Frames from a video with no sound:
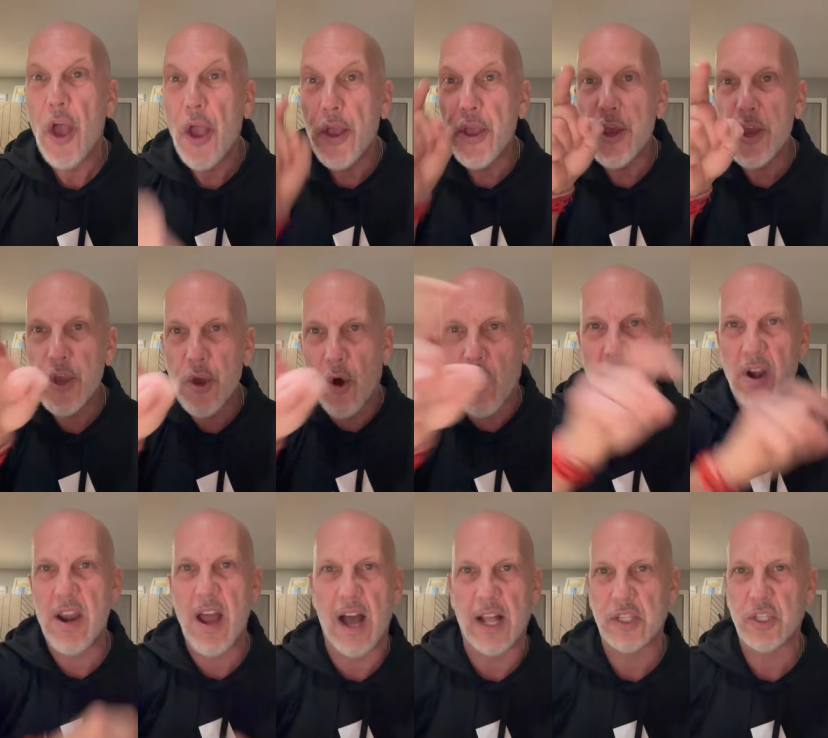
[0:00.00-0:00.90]
You're
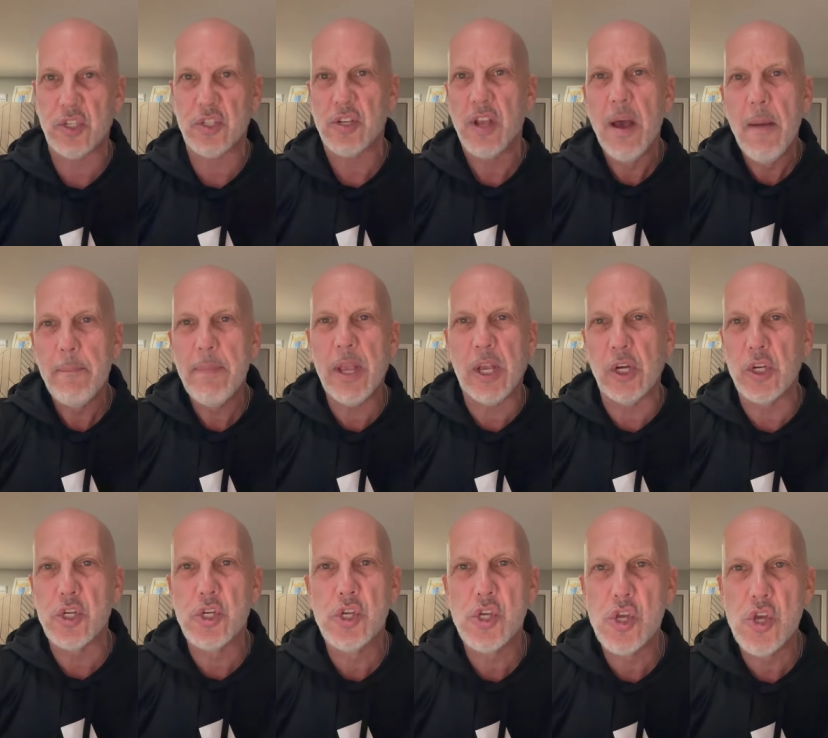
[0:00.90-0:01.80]
nuts
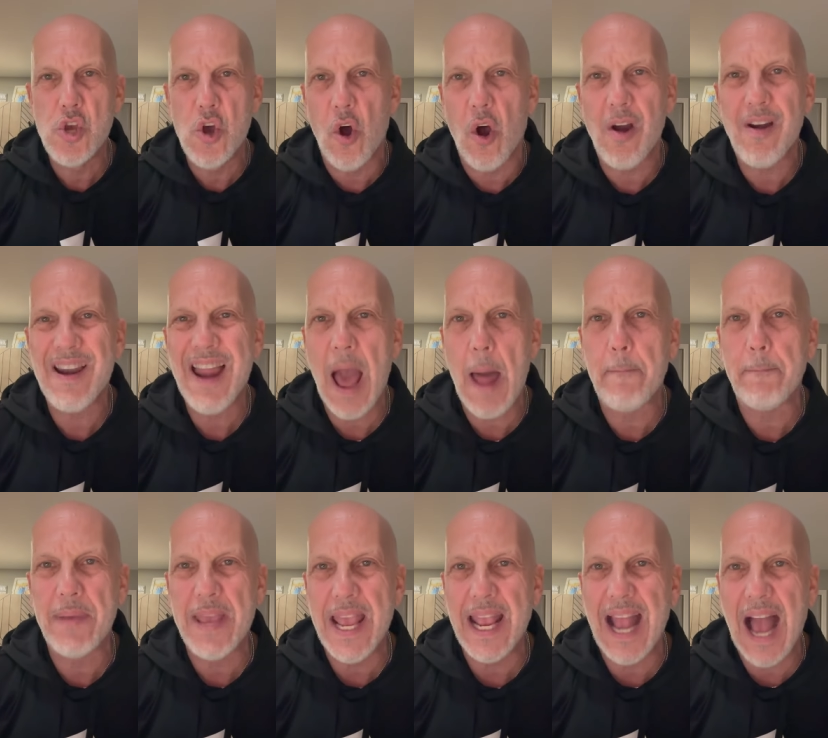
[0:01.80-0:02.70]
because you're not
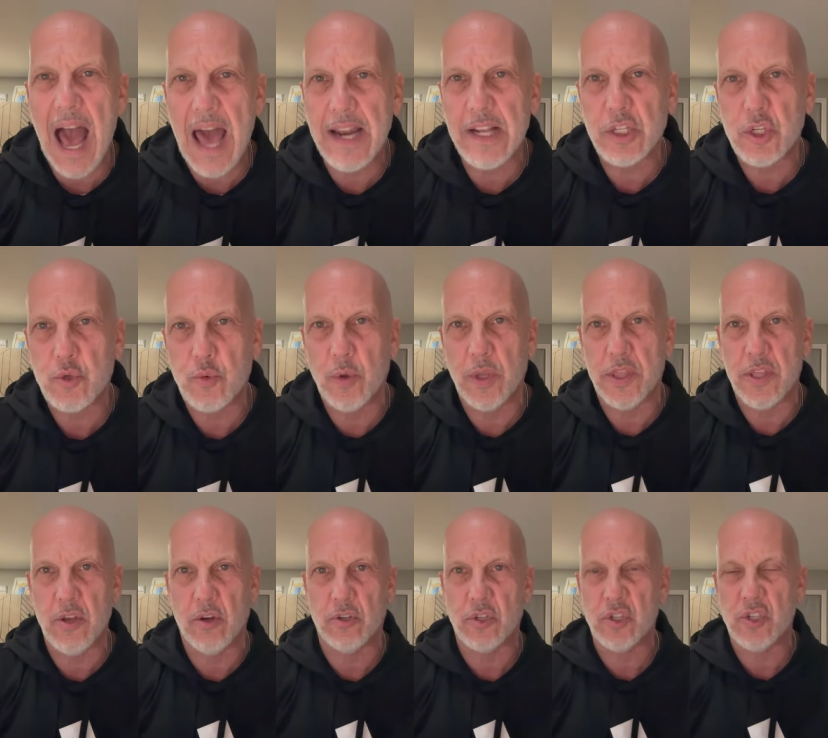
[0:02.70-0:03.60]
being honest with
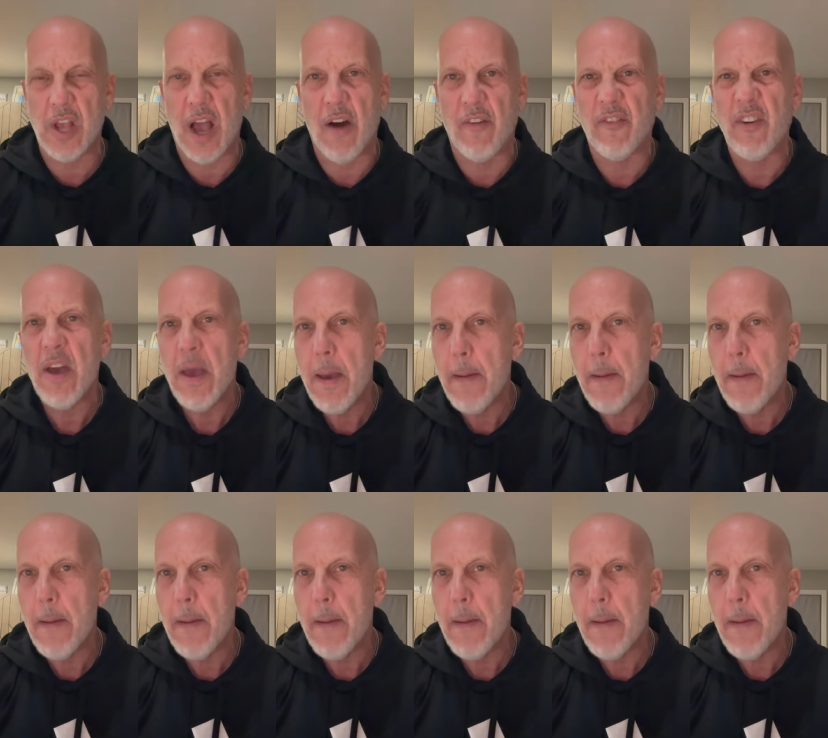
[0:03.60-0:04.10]
yourself.